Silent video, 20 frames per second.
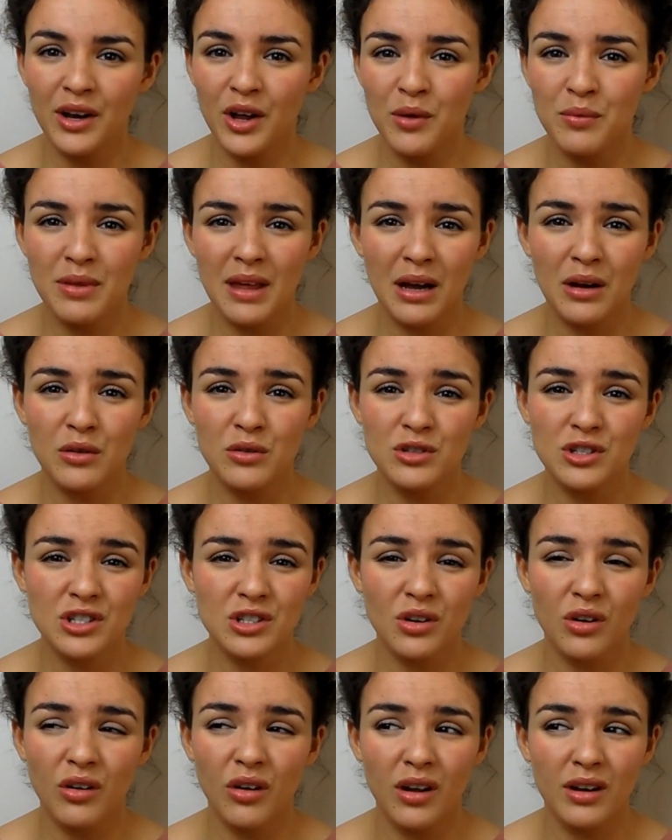and home decor
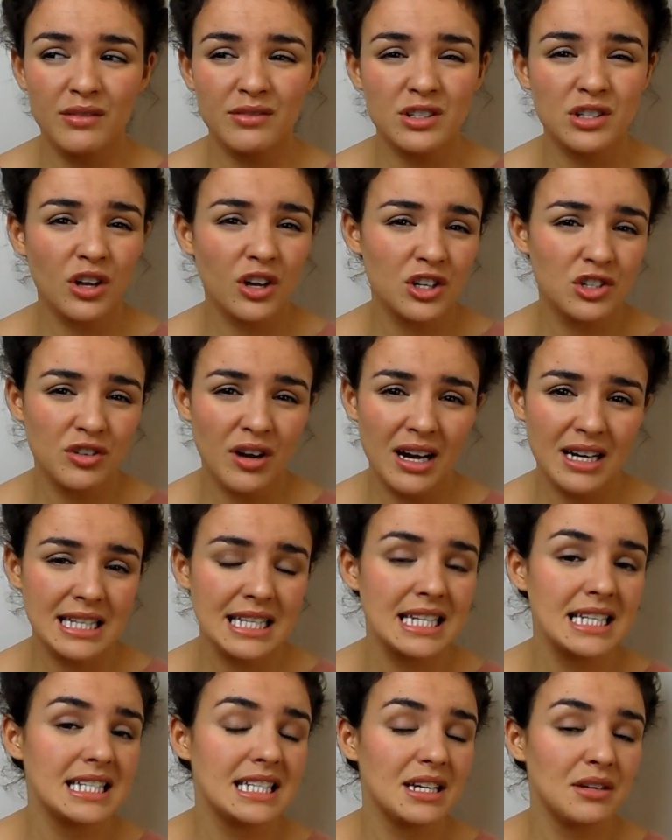just got kind of
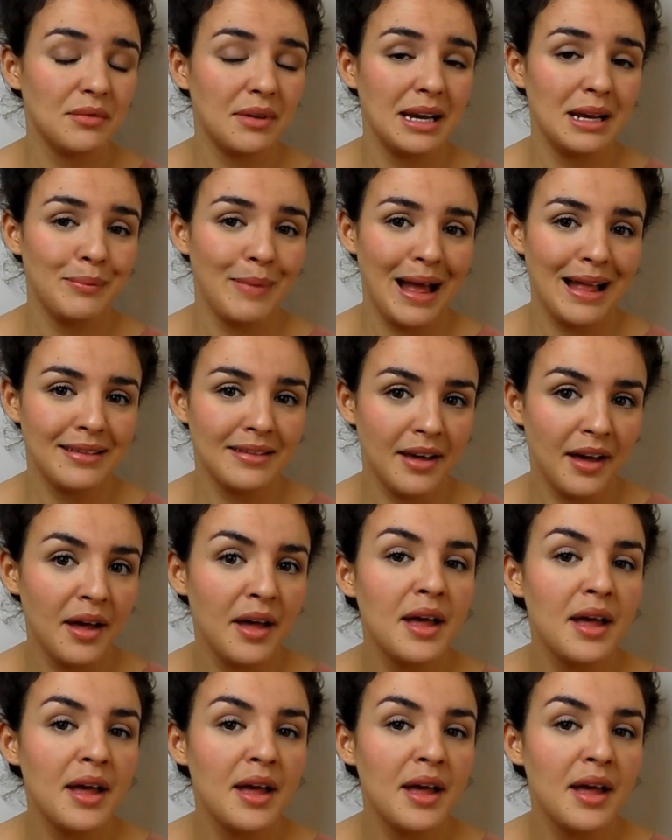sidetracked and it didn't really matter.